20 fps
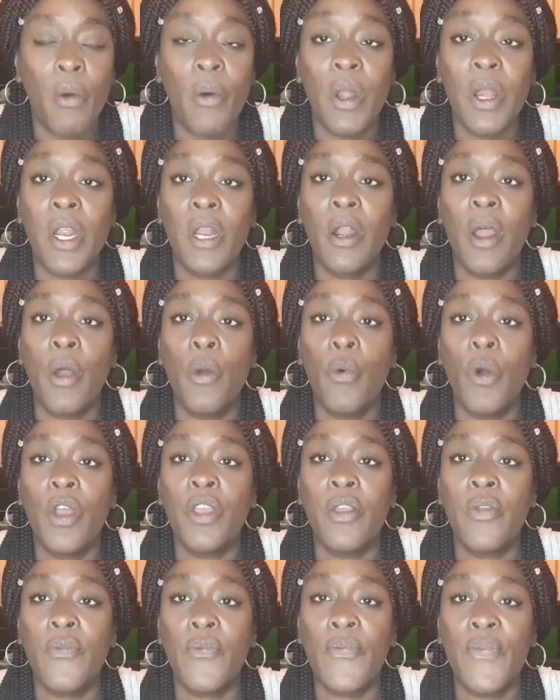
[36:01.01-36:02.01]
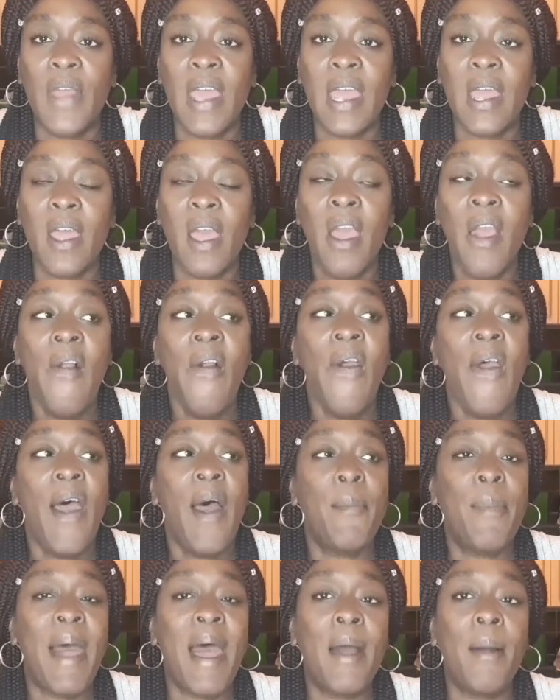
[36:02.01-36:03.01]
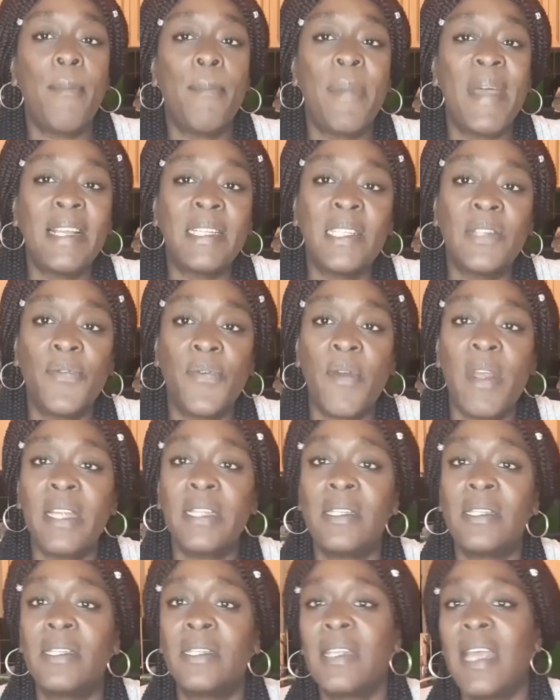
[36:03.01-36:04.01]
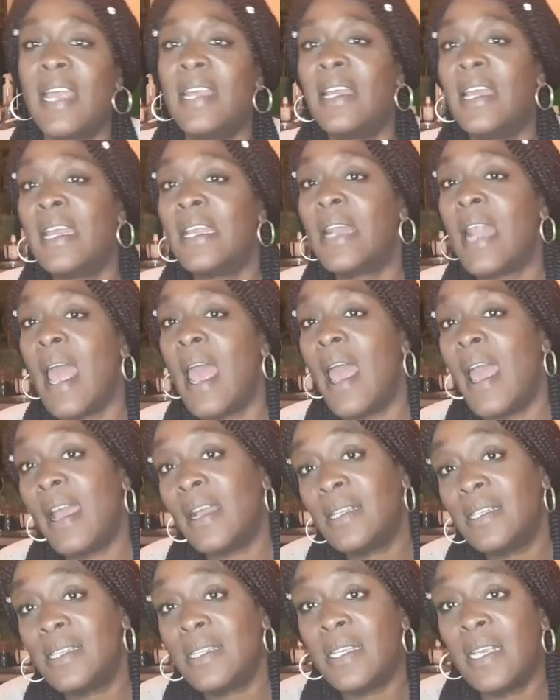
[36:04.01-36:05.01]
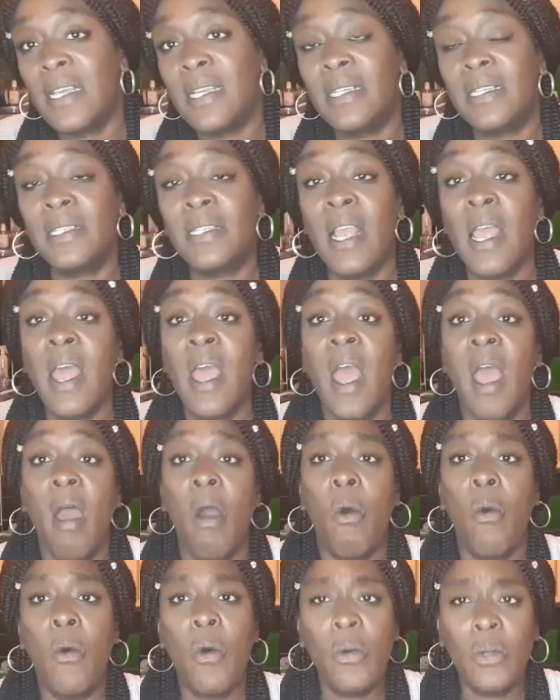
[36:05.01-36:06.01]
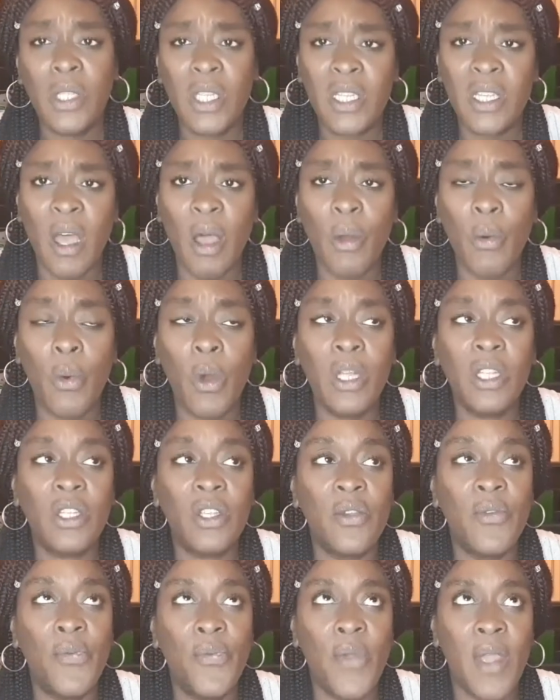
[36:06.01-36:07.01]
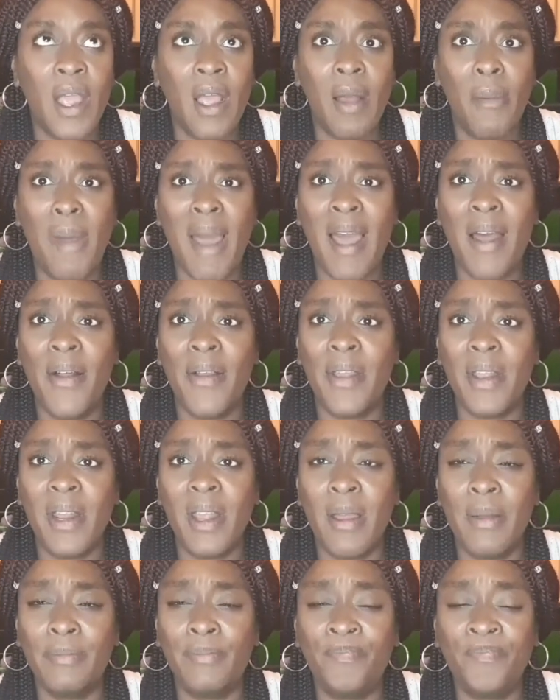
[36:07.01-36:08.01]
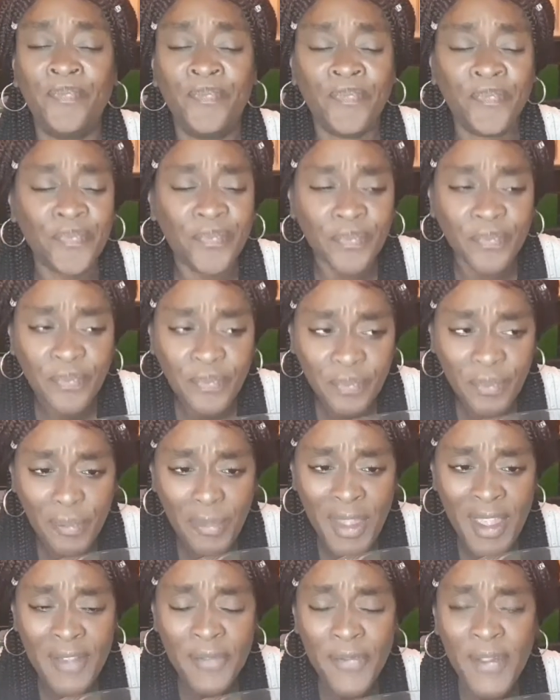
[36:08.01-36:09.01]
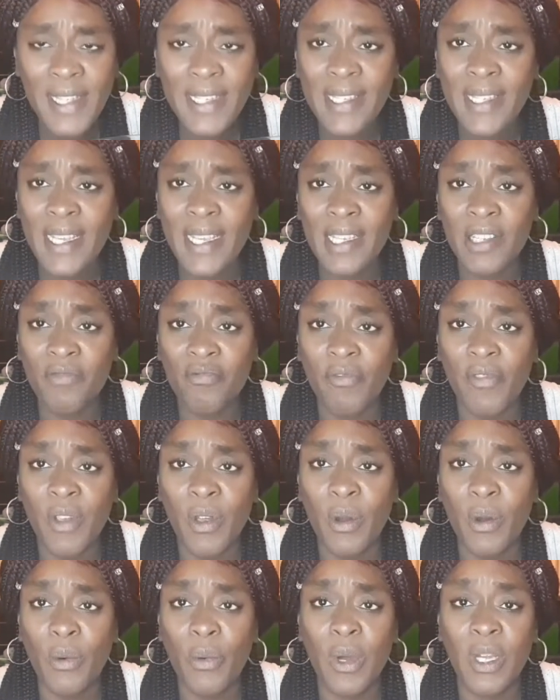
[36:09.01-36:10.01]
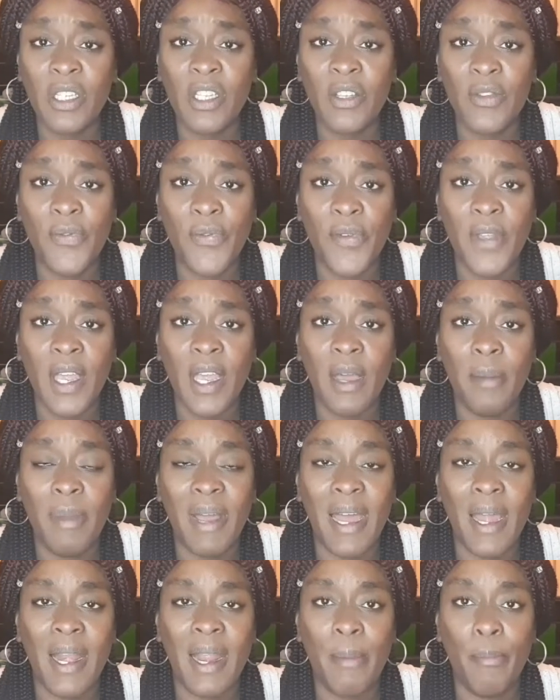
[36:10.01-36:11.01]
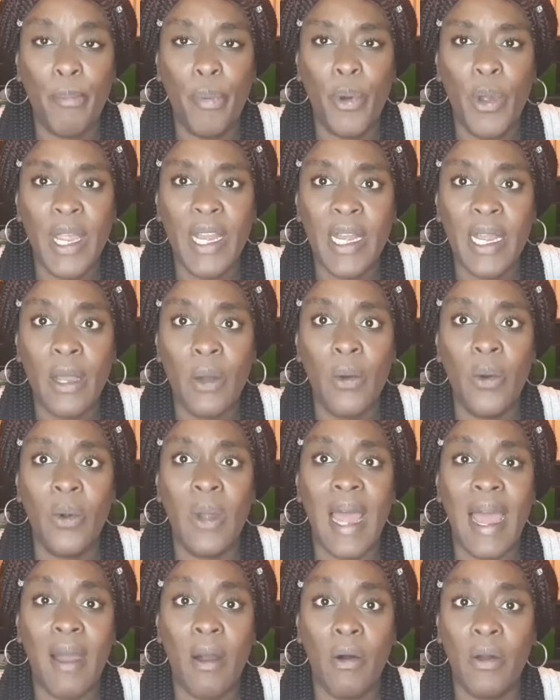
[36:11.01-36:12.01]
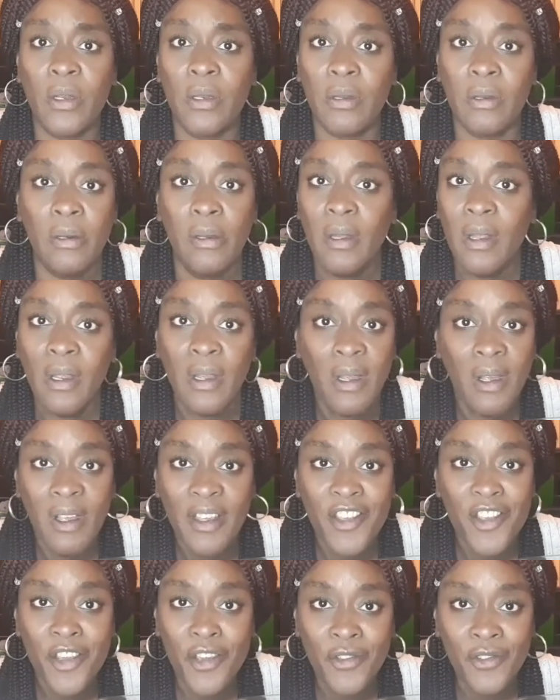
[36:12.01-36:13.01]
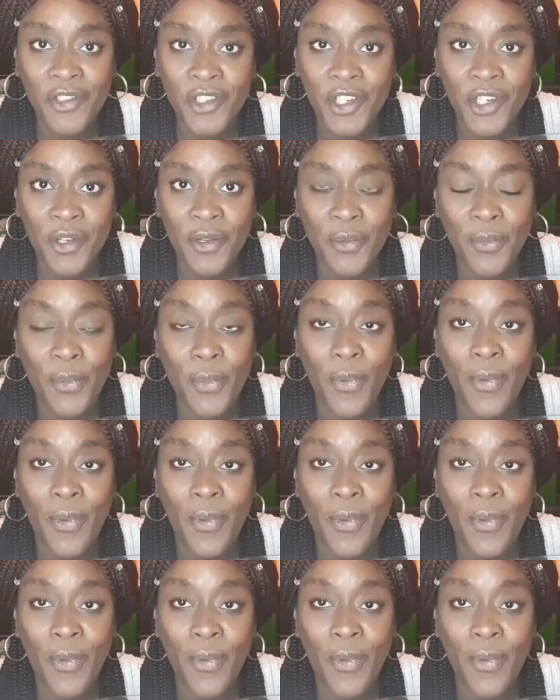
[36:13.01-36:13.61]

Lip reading: I want to know what you think about best friends dating exes. Also, what do you think about them? If this is real, what do you think about them putting it all out on YouTube?